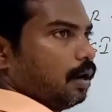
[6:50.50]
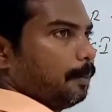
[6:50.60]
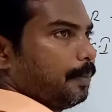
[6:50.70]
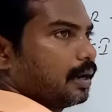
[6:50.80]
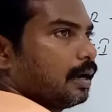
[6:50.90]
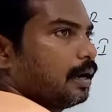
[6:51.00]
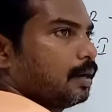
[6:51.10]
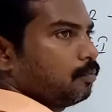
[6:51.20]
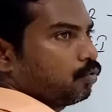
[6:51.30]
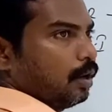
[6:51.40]
Per
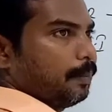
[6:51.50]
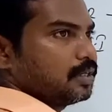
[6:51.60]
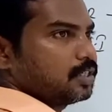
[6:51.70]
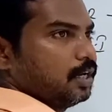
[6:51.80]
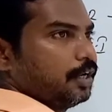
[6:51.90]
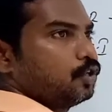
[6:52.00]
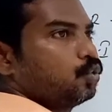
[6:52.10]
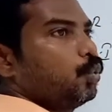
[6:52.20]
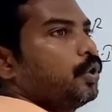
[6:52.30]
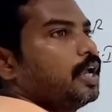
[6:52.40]
annum 12 percentage,
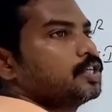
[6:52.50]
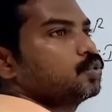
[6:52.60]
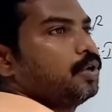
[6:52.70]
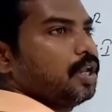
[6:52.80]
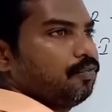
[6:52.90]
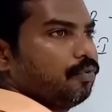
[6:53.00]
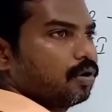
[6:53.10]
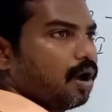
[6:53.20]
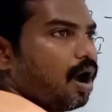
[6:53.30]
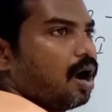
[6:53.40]
2 years
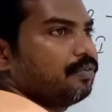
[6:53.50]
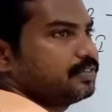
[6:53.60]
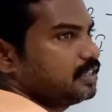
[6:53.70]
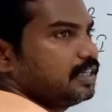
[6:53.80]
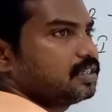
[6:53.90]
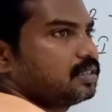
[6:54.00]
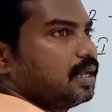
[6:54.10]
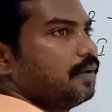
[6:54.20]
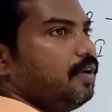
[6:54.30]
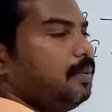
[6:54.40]
24 of 6,
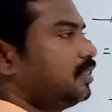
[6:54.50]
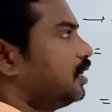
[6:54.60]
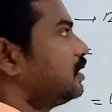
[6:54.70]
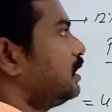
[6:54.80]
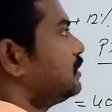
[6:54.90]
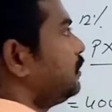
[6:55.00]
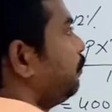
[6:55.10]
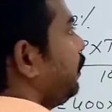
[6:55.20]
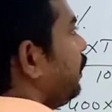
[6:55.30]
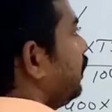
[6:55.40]
that will be 30.
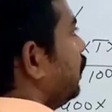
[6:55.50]
Simply